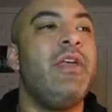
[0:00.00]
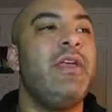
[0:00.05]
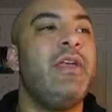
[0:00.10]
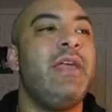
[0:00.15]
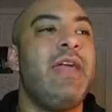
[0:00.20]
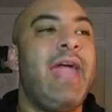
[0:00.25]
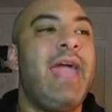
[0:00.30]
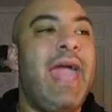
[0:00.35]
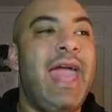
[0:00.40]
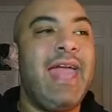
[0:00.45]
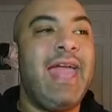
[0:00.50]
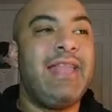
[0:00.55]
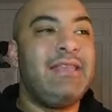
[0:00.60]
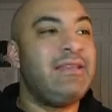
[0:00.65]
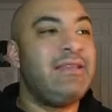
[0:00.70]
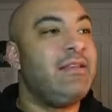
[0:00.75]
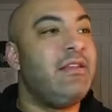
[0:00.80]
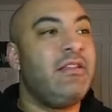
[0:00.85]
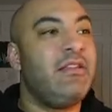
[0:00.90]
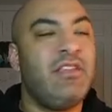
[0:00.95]
And
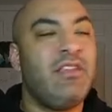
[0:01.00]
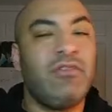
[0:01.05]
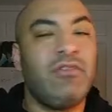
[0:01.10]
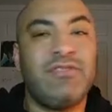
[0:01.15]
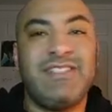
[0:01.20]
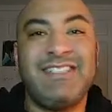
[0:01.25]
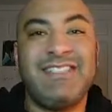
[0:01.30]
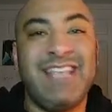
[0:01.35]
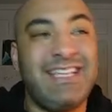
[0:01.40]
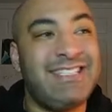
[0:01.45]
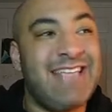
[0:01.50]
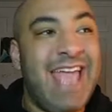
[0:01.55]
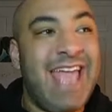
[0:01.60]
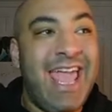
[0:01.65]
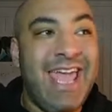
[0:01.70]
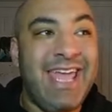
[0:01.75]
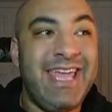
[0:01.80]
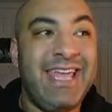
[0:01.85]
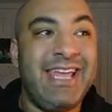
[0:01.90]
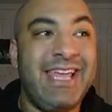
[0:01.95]

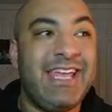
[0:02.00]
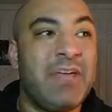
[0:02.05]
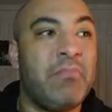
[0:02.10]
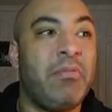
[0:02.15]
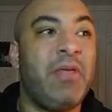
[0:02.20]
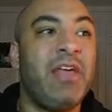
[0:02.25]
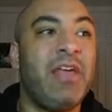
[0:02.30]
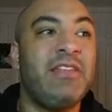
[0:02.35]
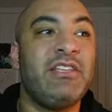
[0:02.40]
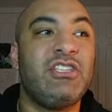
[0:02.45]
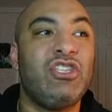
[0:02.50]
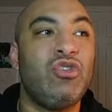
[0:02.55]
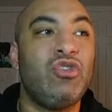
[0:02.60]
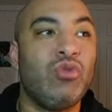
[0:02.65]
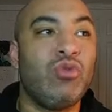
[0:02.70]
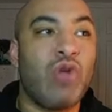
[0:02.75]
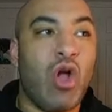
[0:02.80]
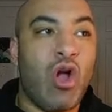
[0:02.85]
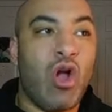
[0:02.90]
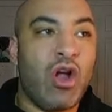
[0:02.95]
6'8", can play the 2
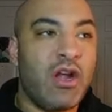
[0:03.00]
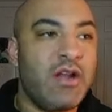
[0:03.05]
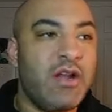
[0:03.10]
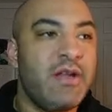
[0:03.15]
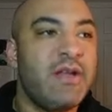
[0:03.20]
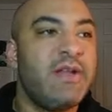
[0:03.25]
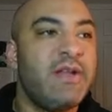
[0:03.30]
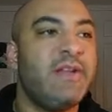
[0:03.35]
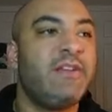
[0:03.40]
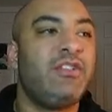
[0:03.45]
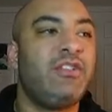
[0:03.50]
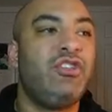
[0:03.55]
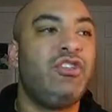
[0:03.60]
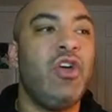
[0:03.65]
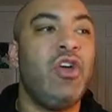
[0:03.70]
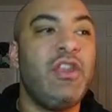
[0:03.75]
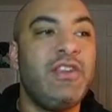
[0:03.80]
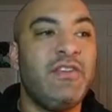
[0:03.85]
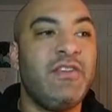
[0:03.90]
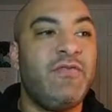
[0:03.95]
guard,
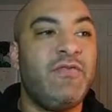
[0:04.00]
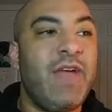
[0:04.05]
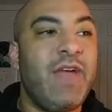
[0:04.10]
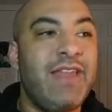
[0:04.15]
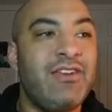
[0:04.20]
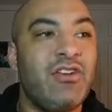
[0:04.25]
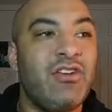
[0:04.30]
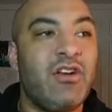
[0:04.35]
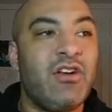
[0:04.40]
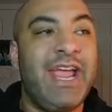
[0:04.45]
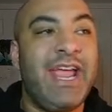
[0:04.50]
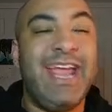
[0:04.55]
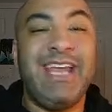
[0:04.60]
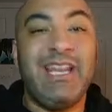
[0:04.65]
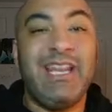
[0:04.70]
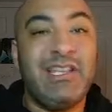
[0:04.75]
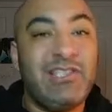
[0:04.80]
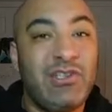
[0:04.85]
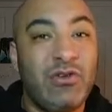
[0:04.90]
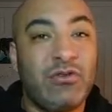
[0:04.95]
good defender,
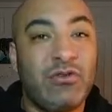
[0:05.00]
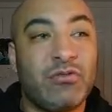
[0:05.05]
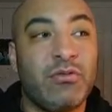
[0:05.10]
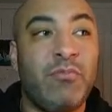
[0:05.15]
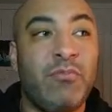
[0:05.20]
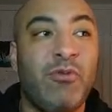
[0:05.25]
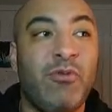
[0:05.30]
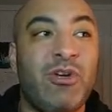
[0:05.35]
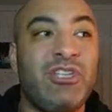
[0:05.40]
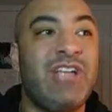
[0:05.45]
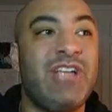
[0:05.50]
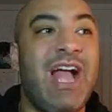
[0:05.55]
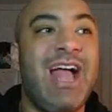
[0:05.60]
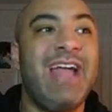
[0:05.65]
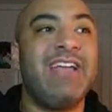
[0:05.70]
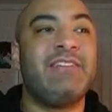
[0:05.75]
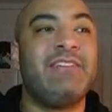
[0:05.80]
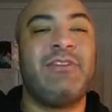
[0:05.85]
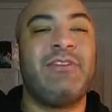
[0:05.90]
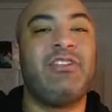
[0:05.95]
82 three-point shot,
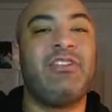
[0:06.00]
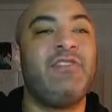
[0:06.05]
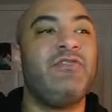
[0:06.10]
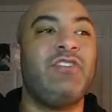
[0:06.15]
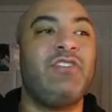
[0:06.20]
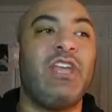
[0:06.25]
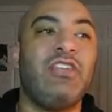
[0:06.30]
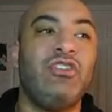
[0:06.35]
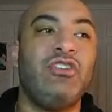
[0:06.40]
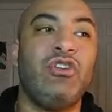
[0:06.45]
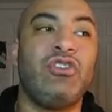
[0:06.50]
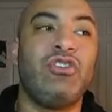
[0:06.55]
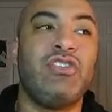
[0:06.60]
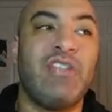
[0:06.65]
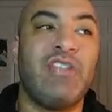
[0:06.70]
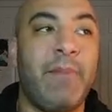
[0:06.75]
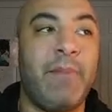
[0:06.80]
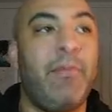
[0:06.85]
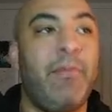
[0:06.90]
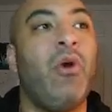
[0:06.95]
especially if you get used to
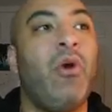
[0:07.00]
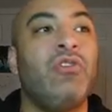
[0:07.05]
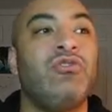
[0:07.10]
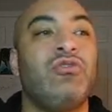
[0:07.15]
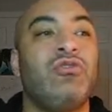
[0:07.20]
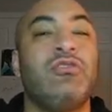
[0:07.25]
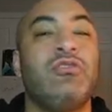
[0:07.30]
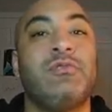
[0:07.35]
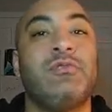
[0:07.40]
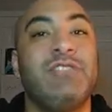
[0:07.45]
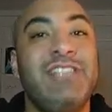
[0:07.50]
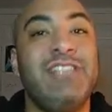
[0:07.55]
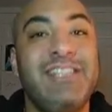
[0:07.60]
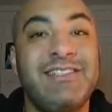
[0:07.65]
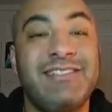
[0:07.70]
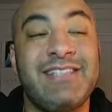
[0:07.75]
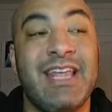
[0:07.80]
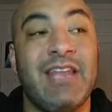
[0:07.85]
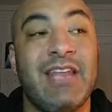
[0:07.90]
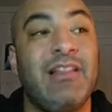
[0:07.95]
that Paul George release
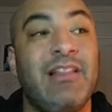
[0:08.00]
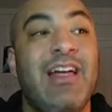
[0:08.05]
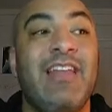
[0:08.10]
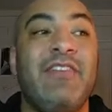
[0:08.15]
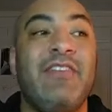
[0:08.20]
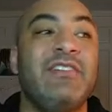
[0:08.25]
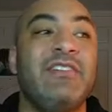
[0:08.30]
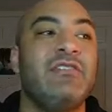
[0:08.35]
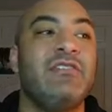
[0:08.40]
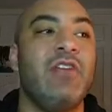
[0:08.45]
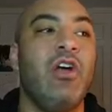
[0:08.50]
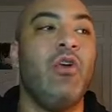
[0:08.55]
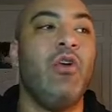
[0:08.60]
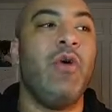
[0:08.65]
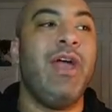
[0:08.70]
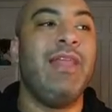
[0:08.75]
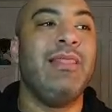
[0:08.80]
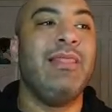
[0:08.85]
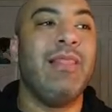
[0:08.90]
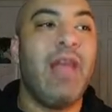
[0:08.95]
that a lot of us know
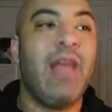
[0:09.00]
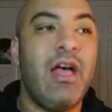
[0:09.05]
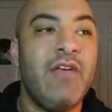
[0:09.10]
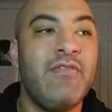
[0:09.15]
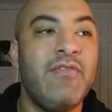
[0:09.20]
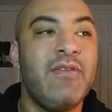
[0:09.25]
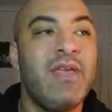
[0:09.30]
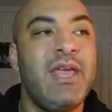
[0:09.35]
and love.